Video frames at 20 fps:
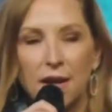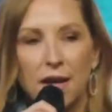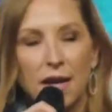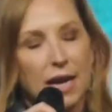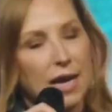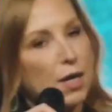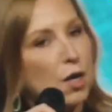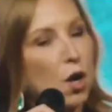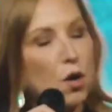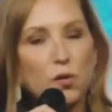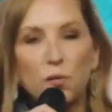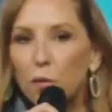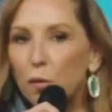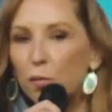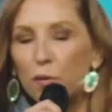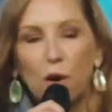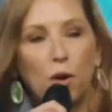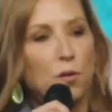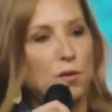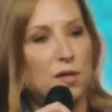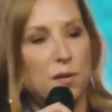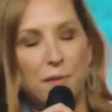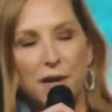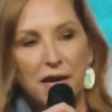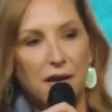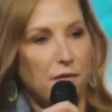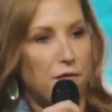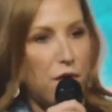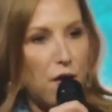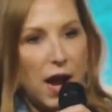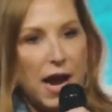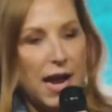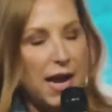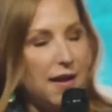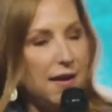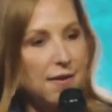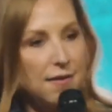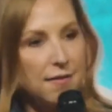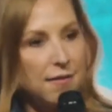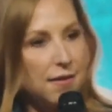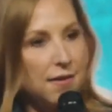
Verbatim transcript: He knows we're prone to being afraid,